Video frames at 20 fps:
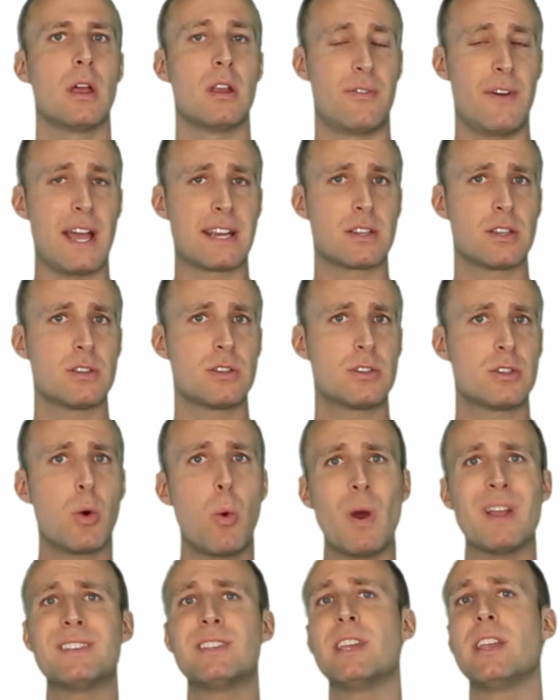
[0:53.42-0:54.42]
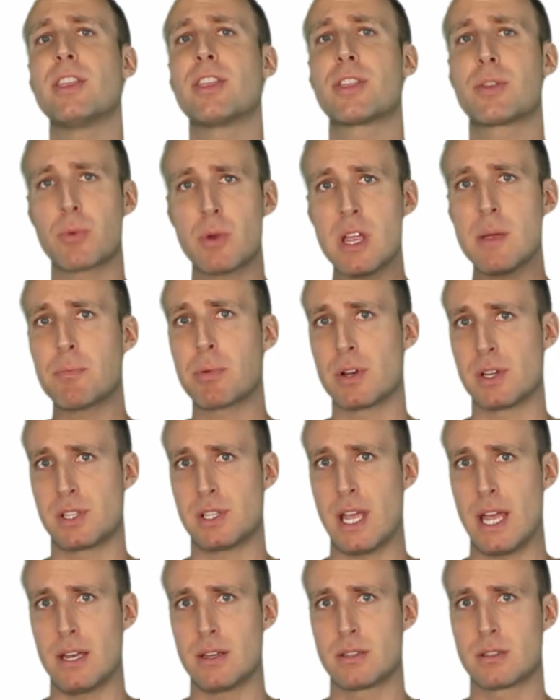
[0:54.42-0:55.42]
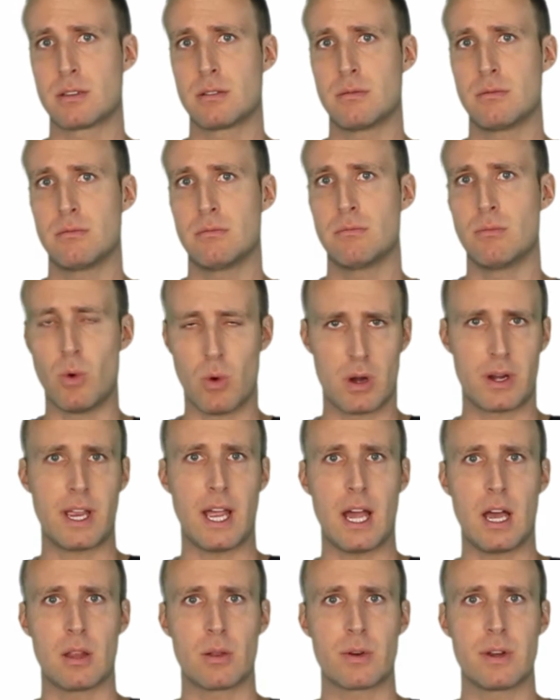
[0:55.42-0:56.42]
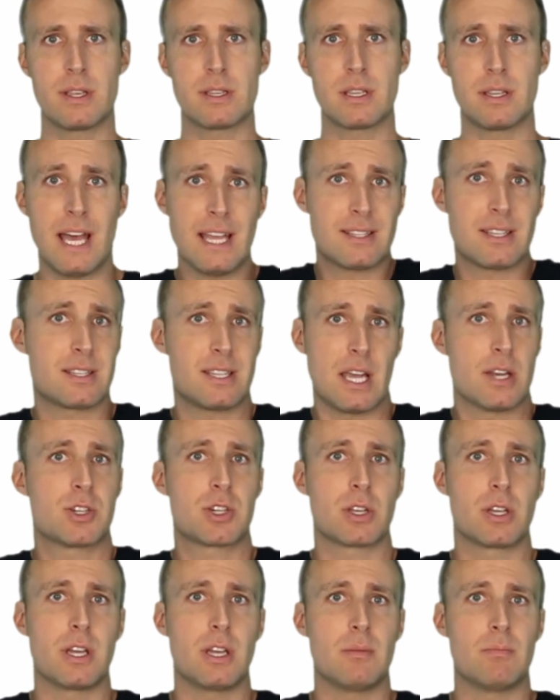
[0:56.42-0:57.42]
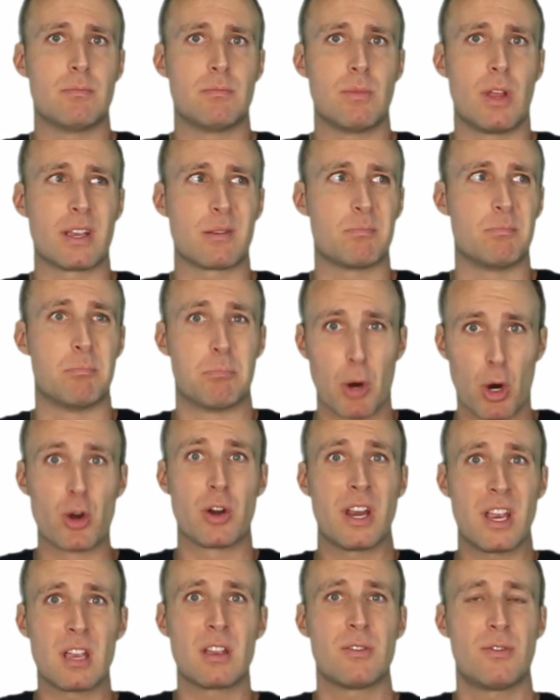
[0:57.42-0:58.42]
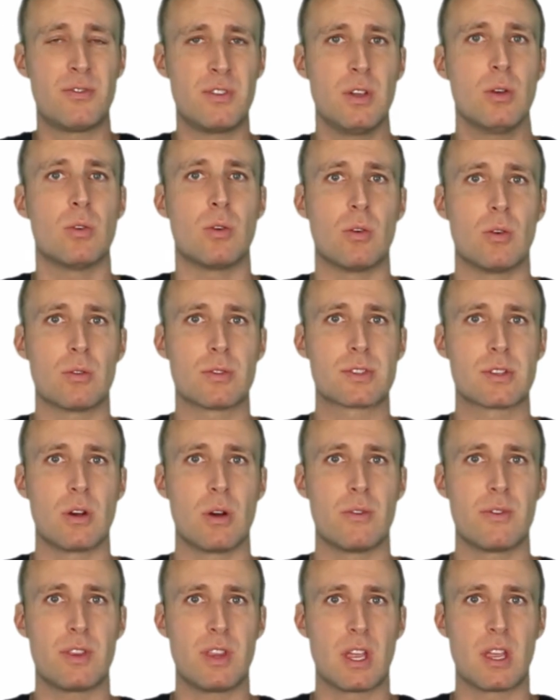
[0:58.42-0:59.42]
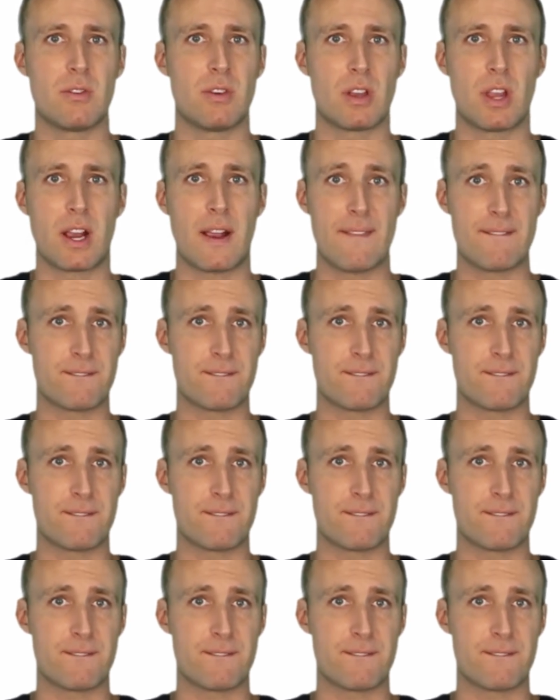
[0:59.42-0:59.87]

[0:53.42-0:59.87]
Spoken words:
In fact, 23% more calories, and that's essentially like burning fuel. So if you think of it like a